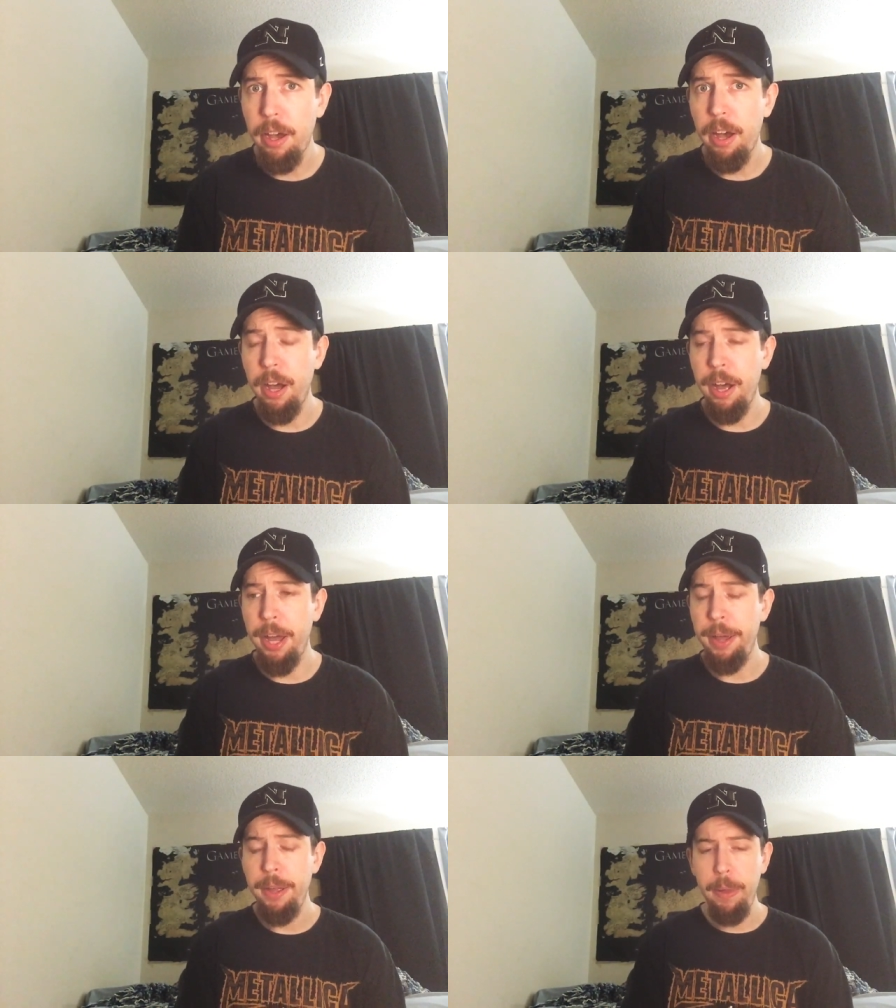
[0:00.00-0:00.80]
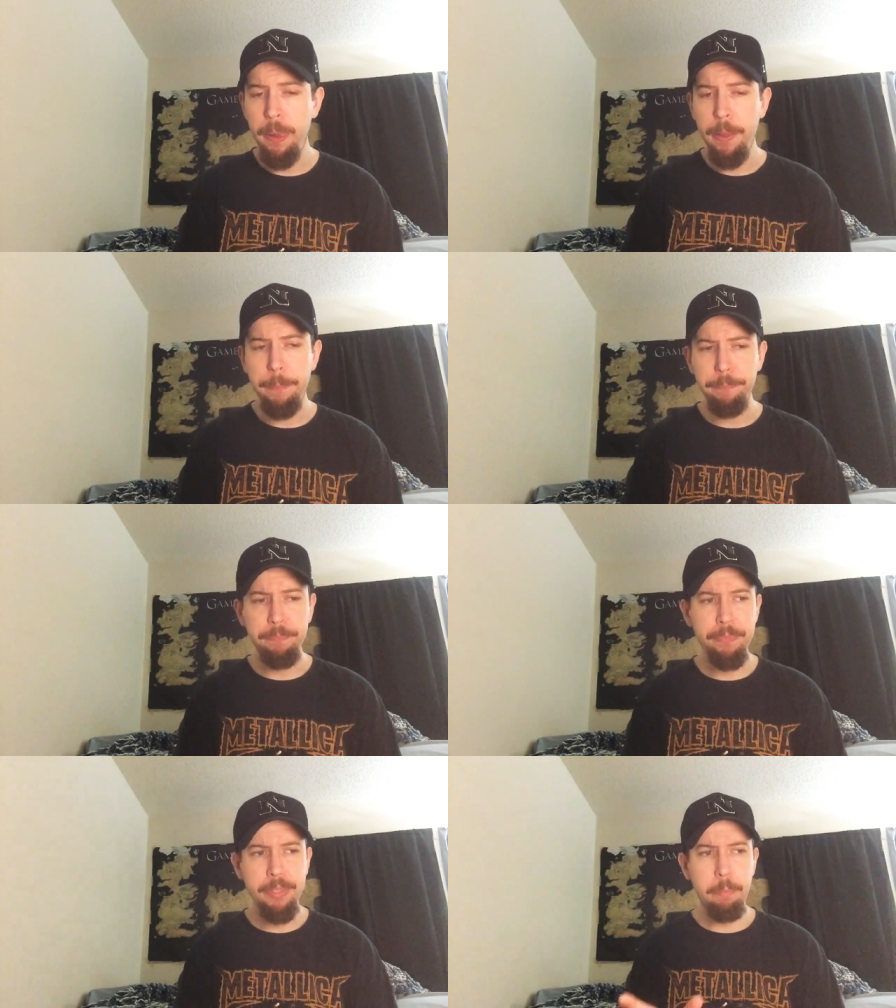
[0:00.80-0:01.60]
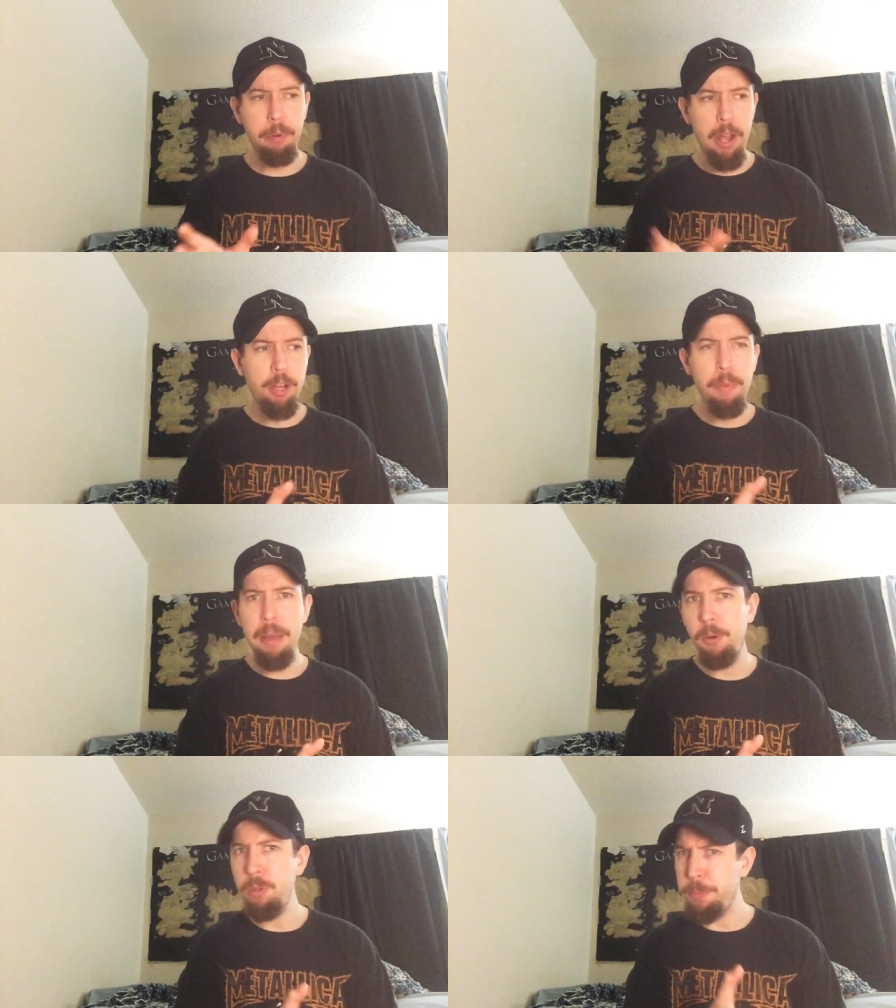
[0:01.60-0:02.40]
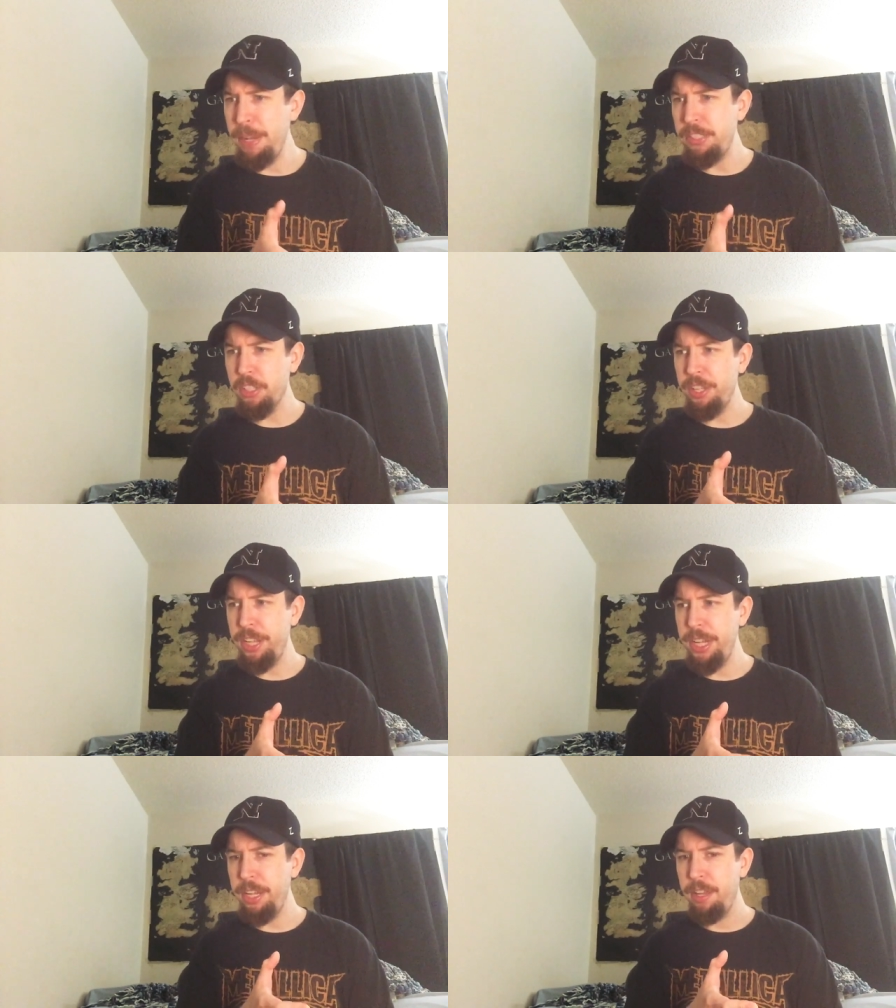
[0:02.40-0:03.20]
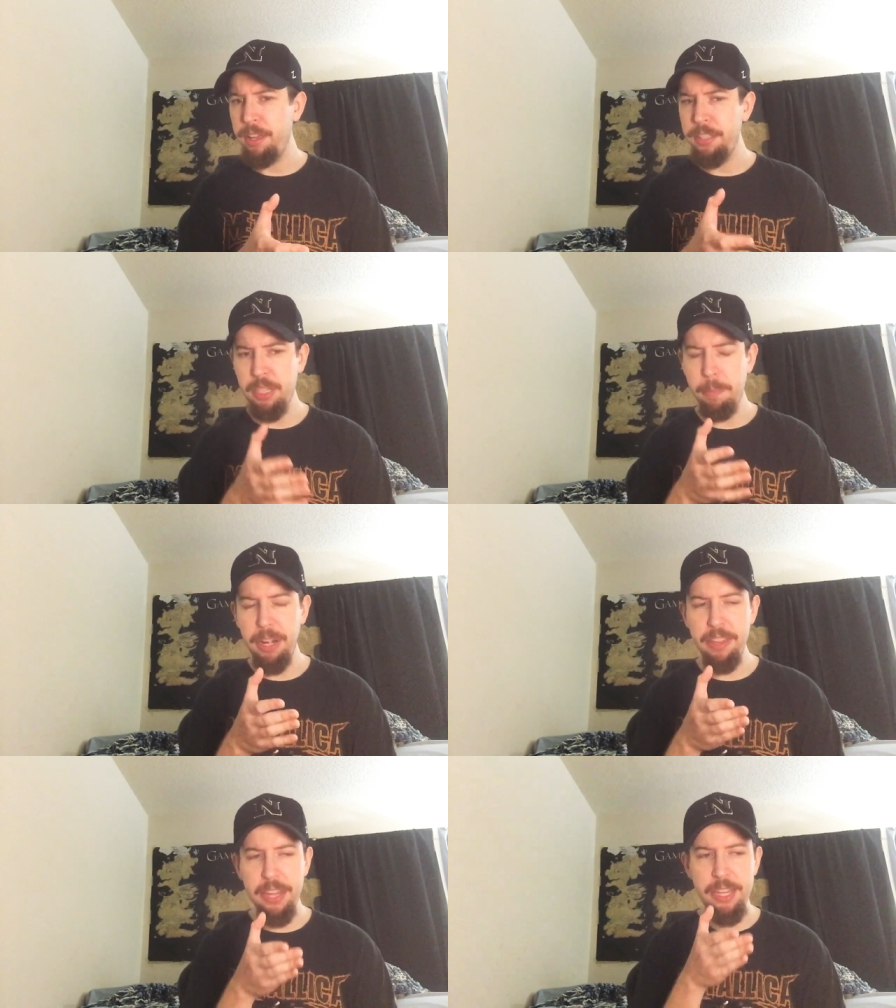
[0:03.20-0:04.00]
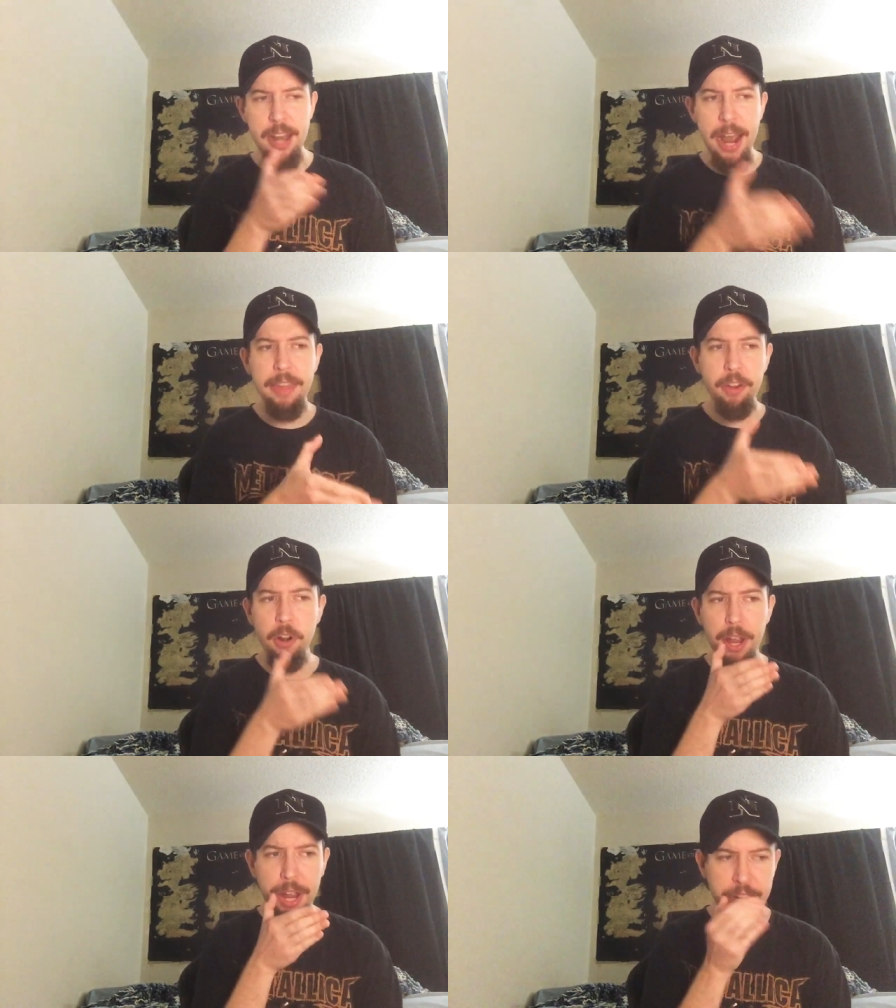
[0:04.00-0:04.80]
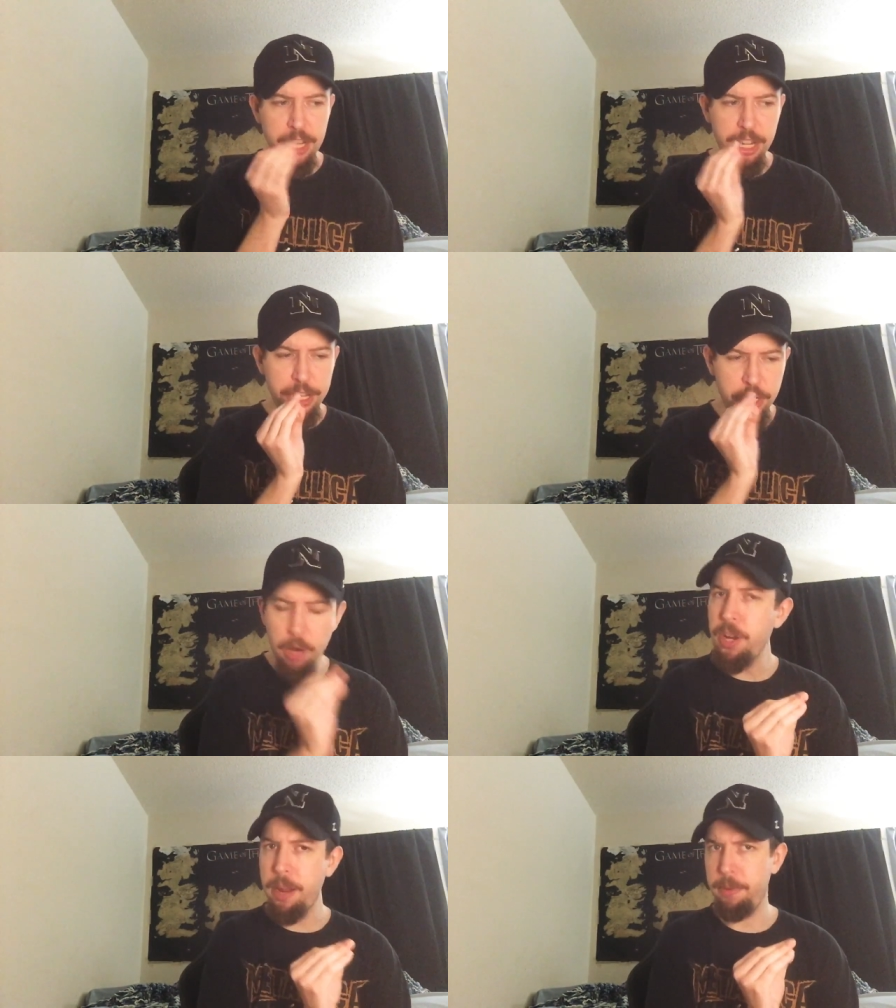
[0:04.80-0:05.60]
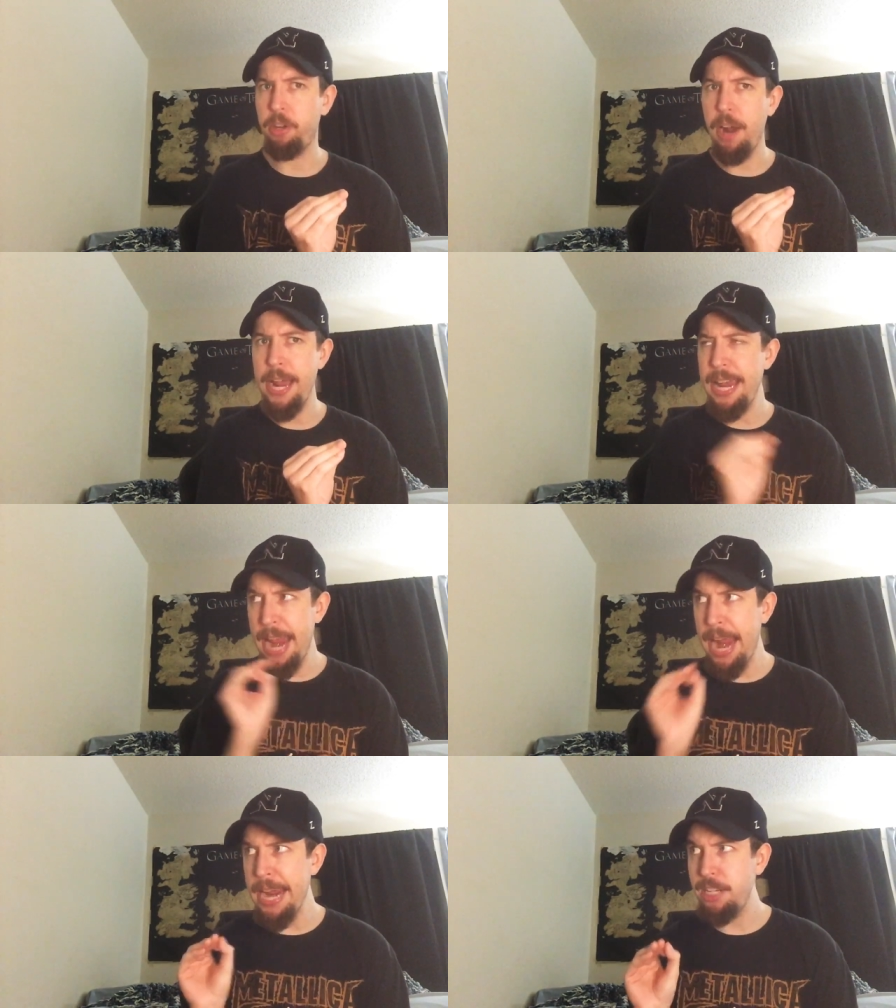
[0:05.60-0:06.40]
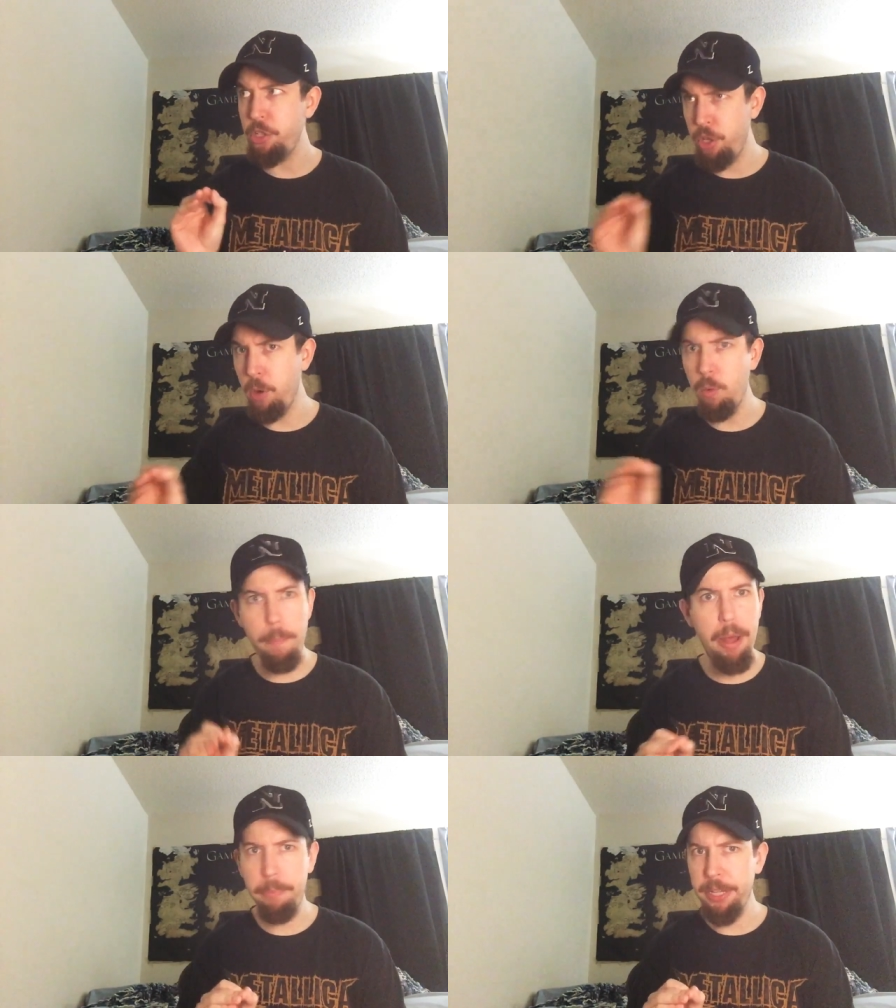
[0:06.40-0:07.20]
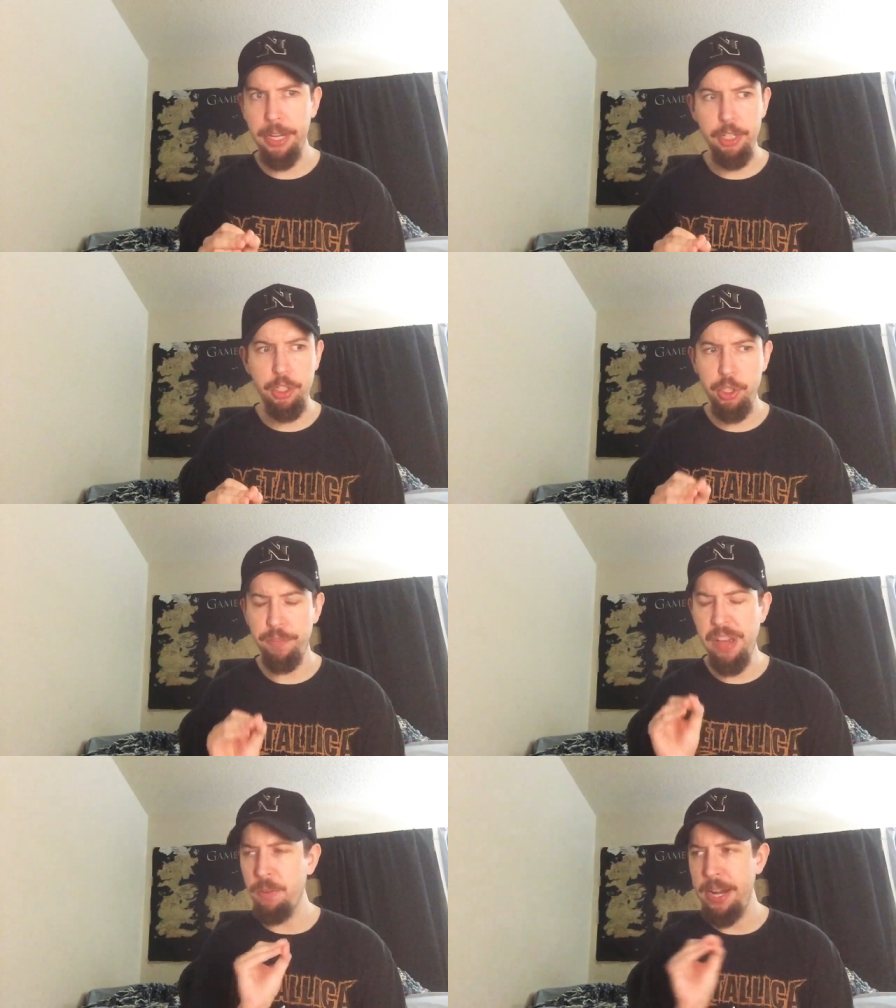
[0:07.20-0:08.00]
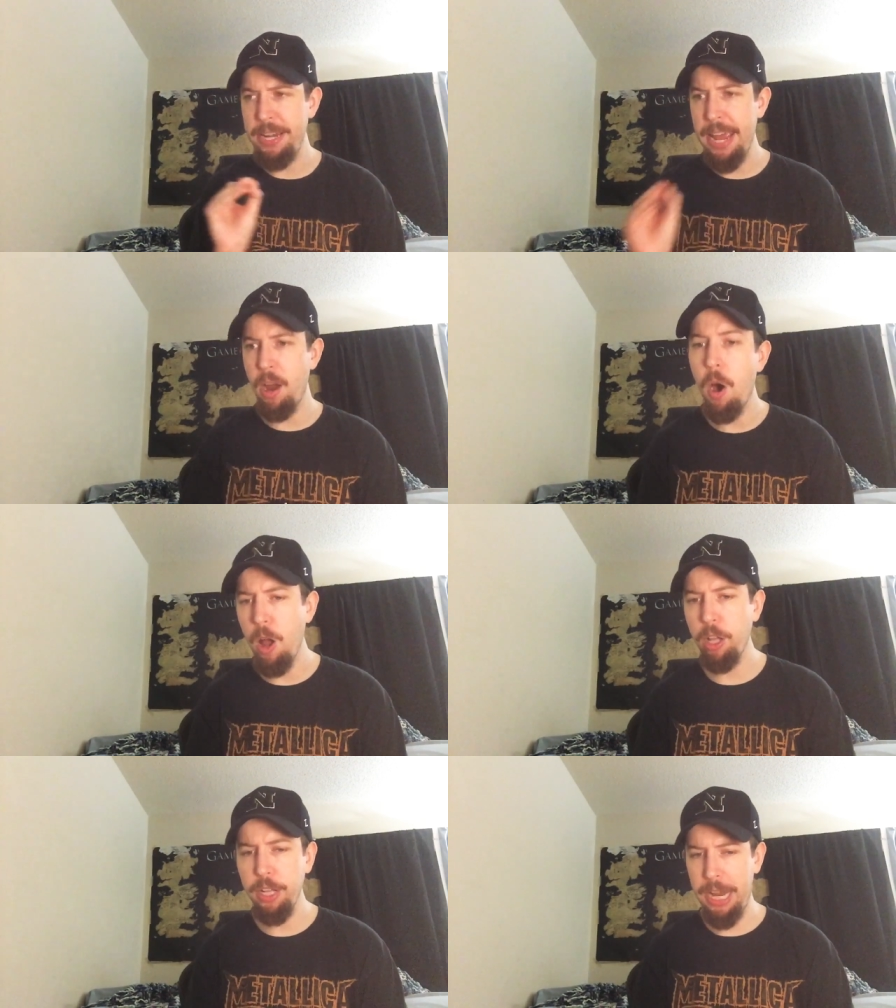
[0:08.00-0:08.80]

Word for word: Uh, Barack Obama was basically somebody that neither that no Democrat and no Republican should venerate at all,